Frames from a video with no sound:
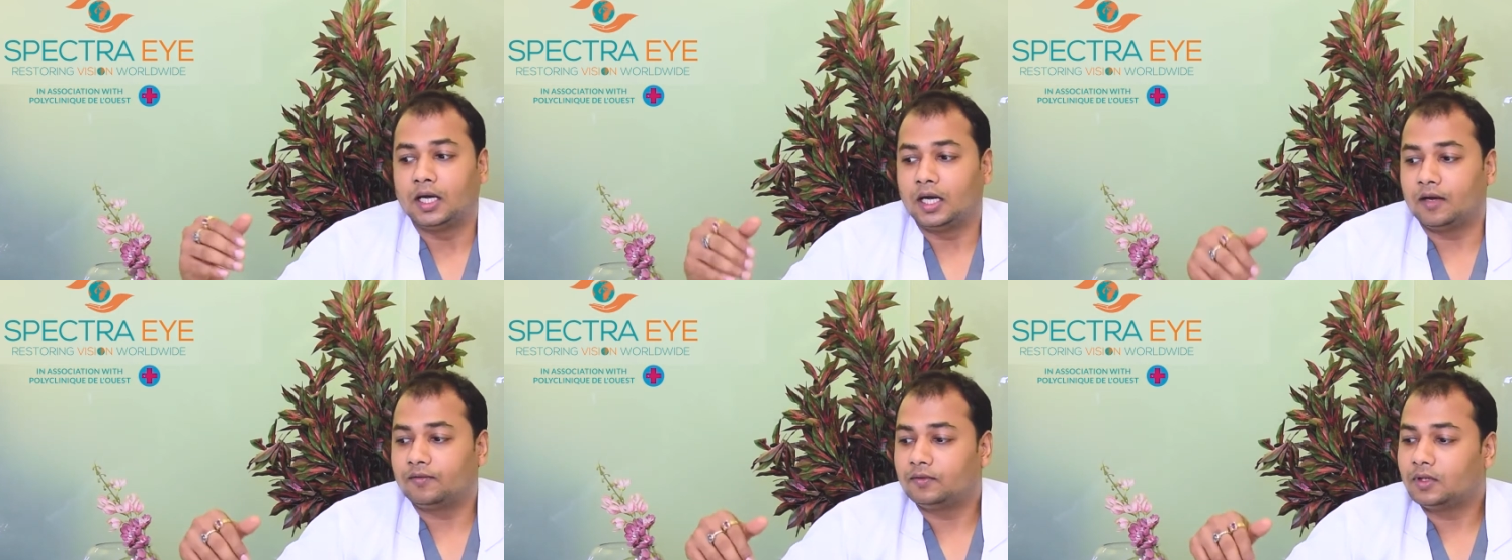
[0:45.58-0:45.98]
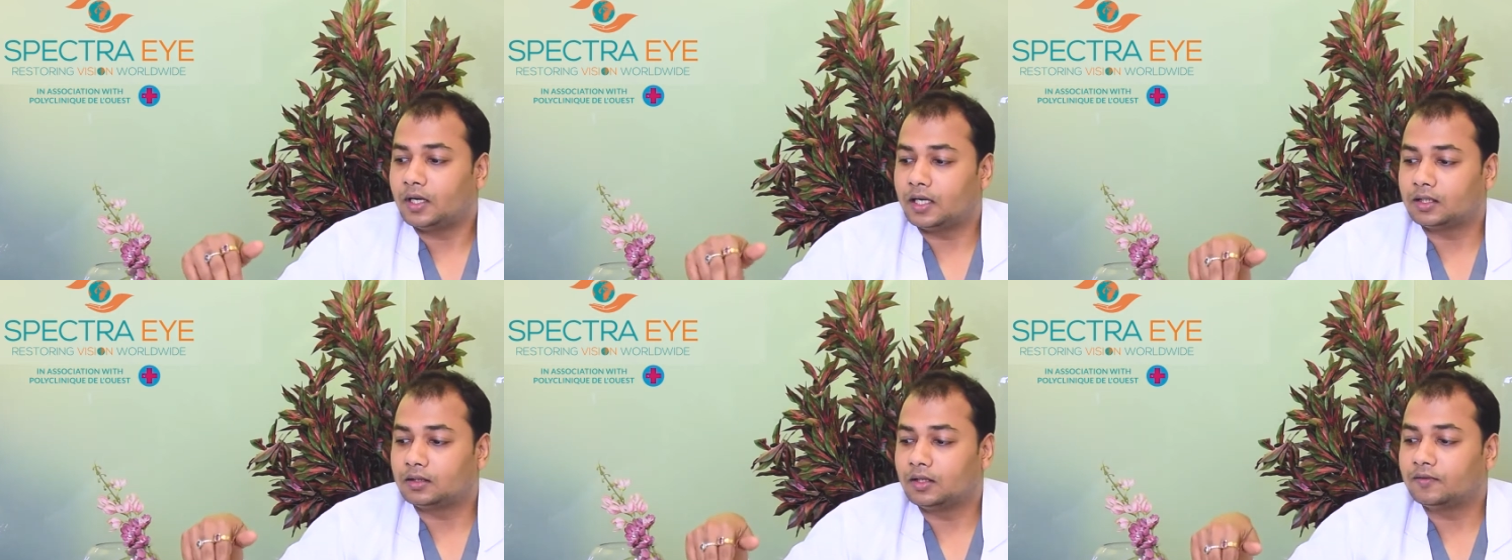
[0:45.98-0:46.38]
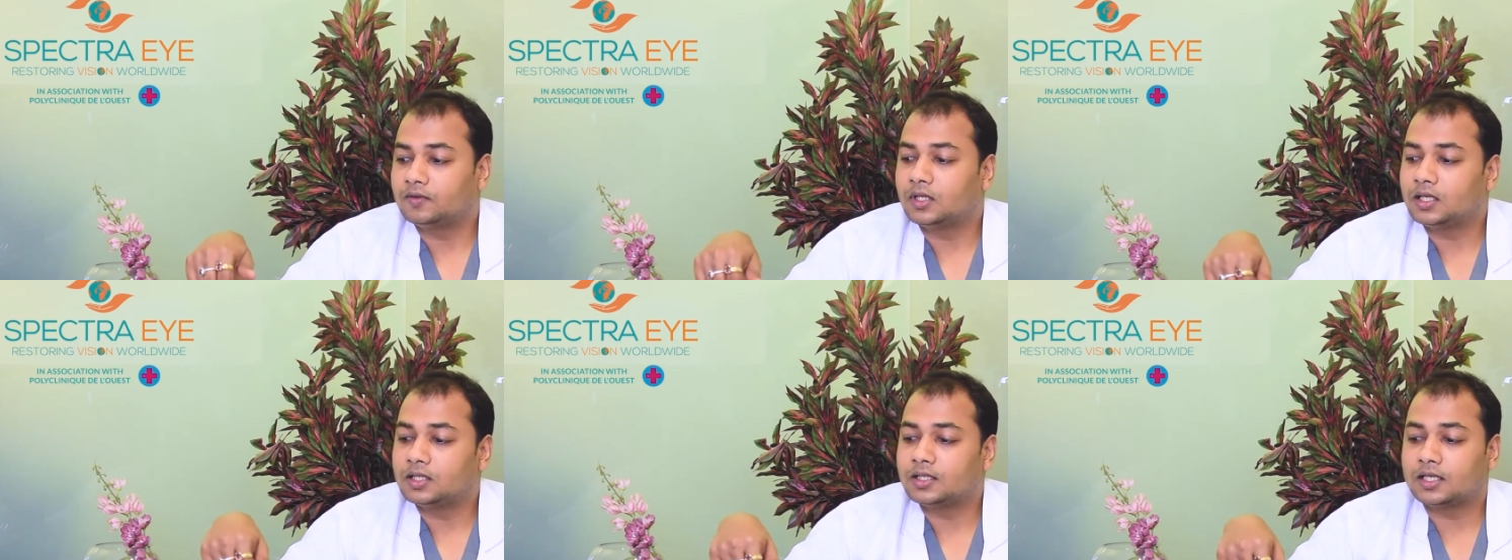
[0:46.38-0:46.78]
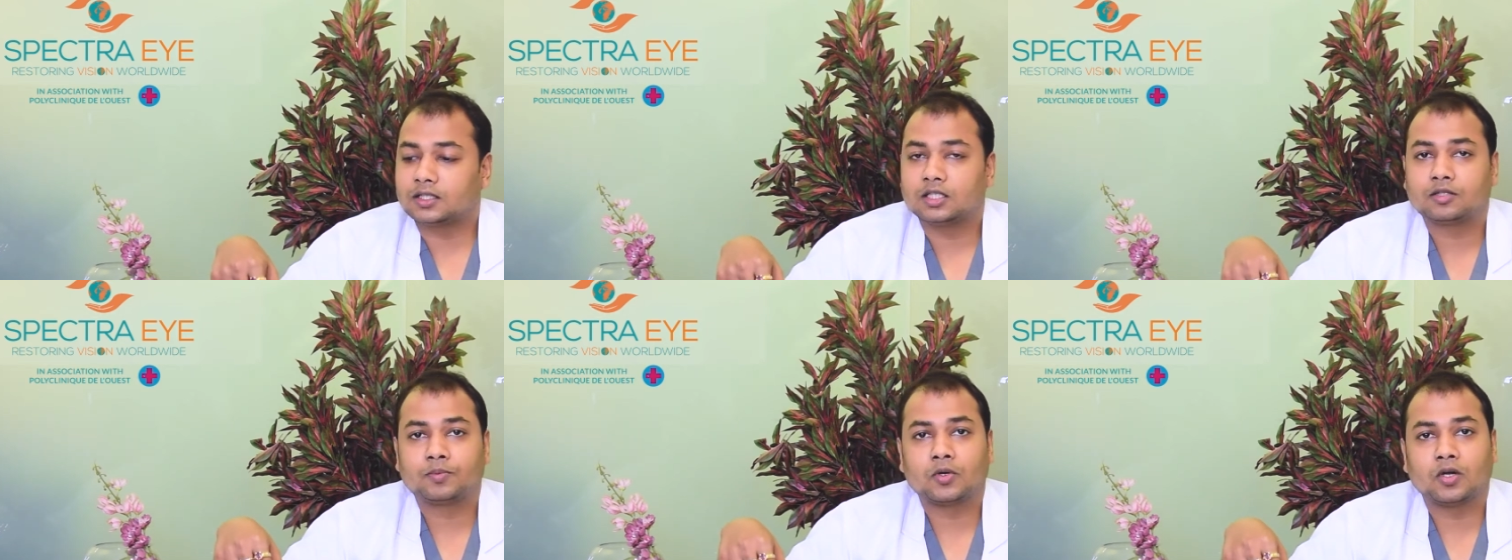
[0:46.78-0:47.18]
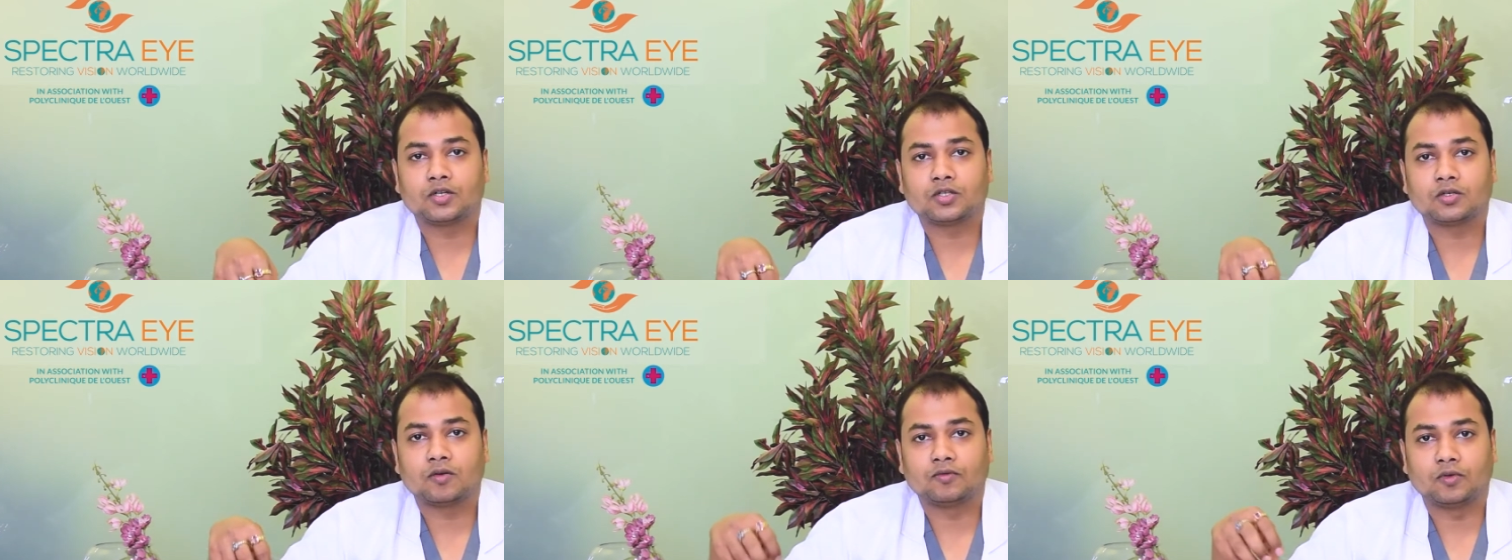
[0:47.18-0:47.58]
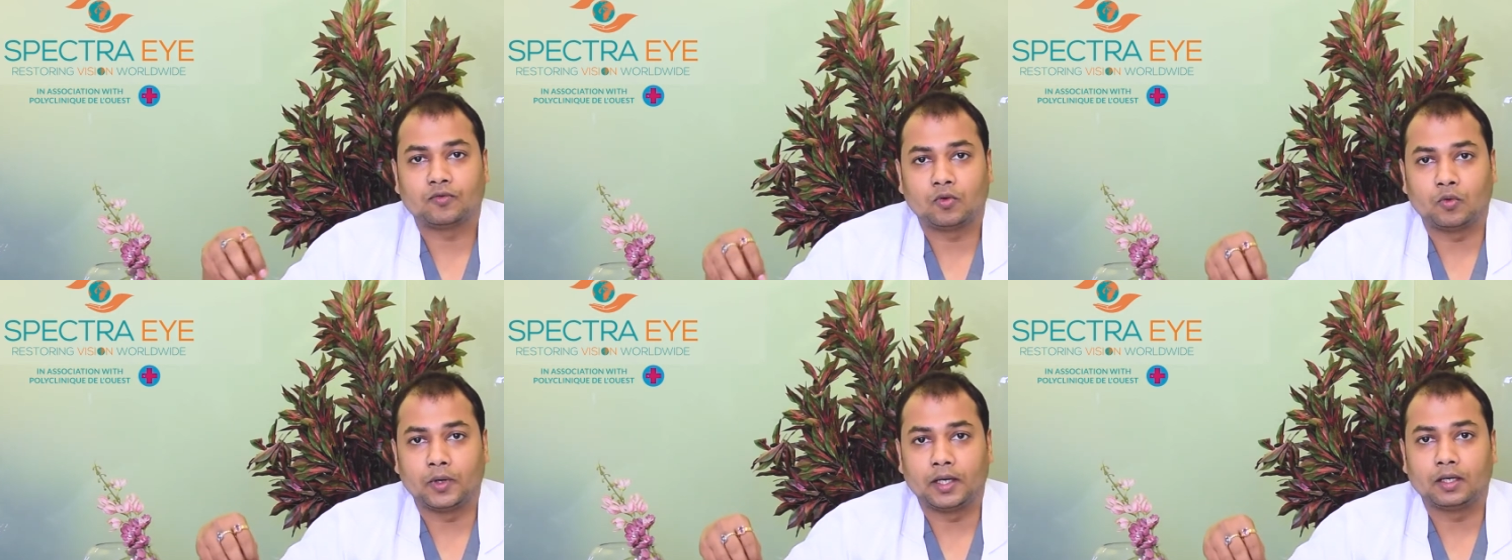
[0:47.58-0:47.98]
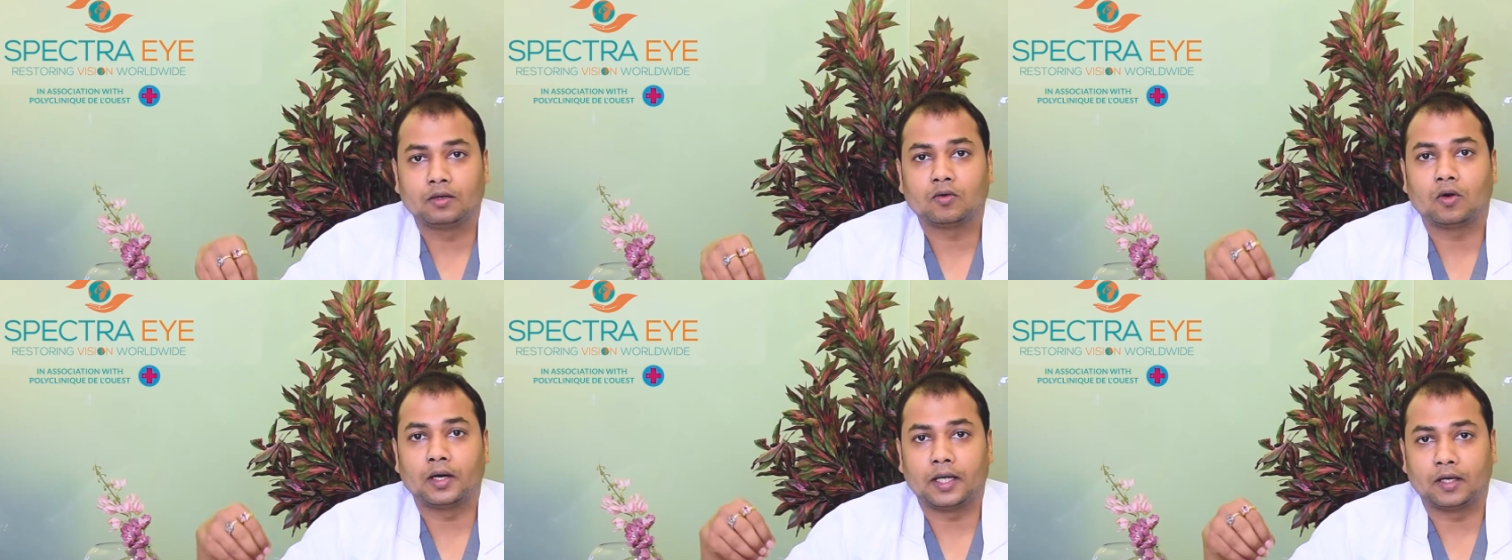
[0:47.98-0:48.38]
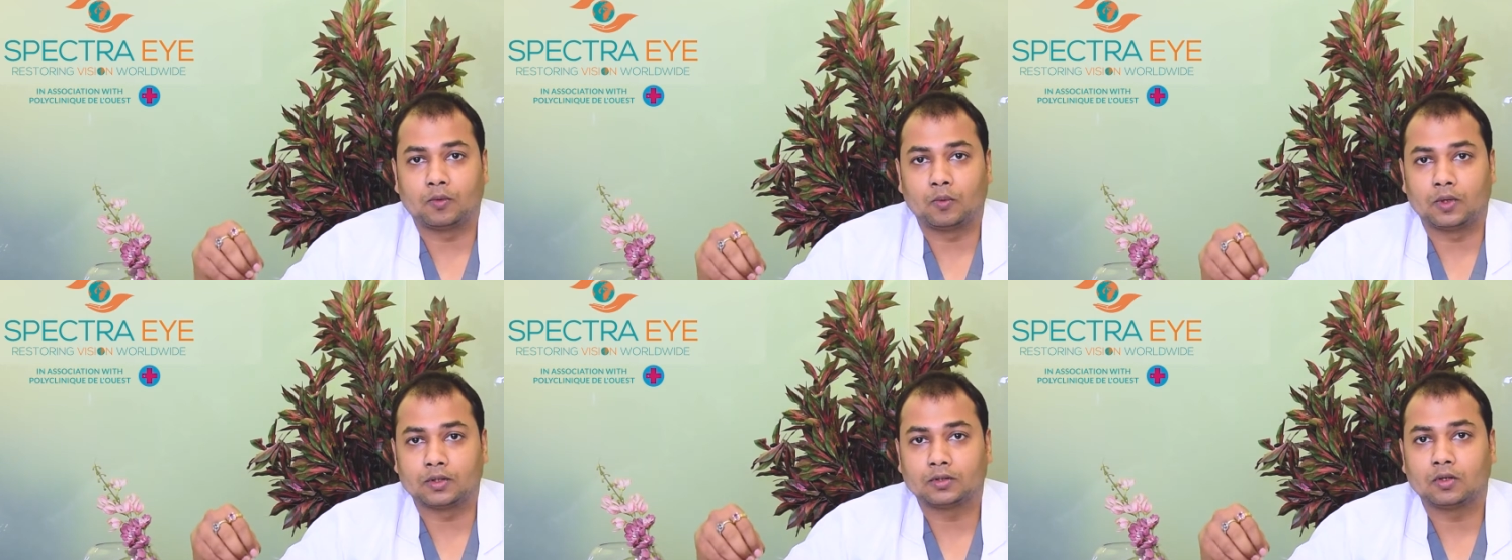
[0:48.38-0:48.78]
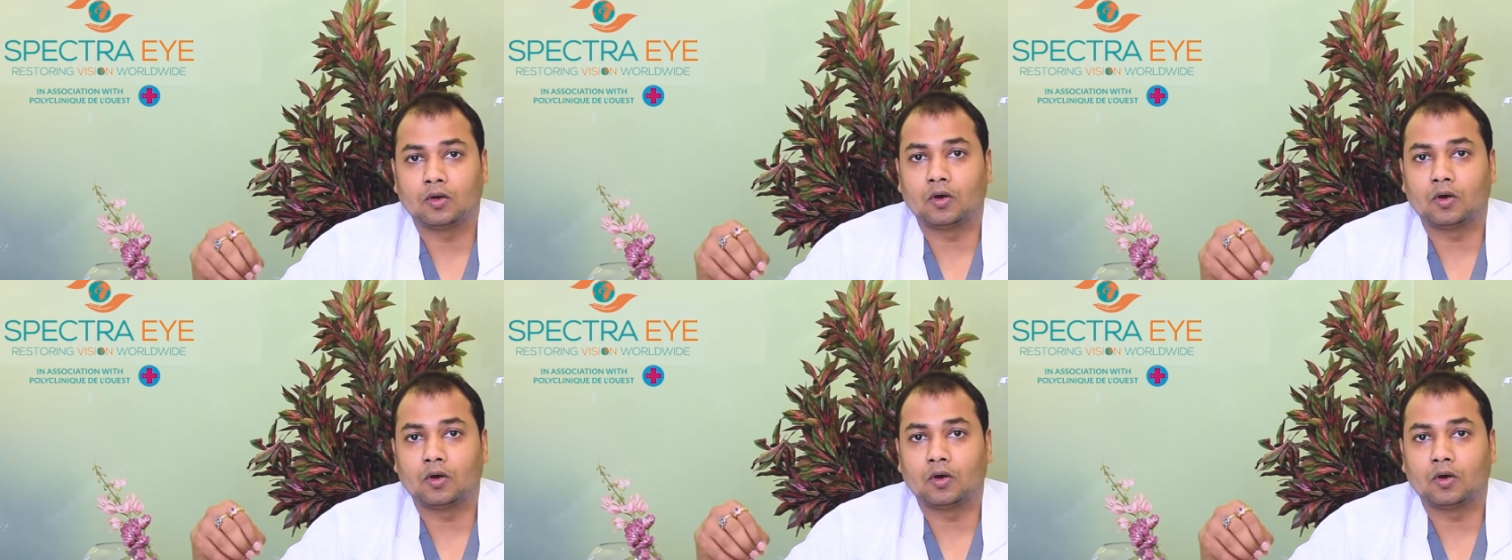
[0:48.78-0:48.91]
If there is excess production of the fluid called aqueous,